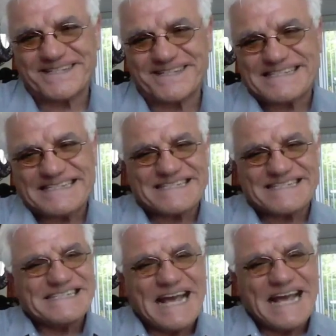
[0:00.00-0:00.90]
This
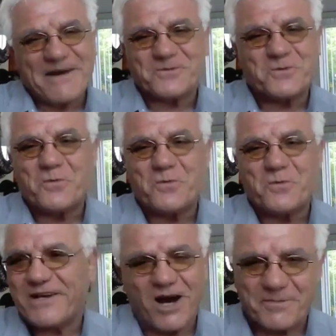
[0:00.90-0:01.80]
doesn't have to do
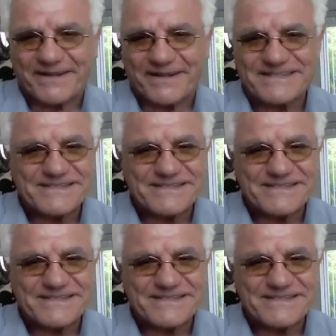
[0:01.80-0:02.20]
with the government.